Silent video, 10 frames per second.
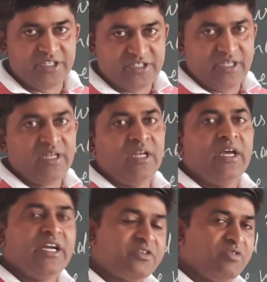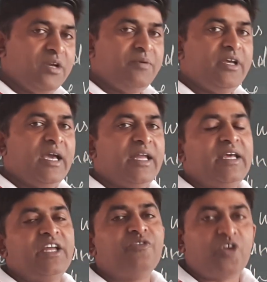It will be an
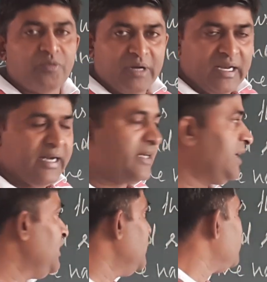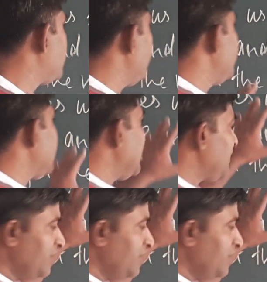informal letter, so we shall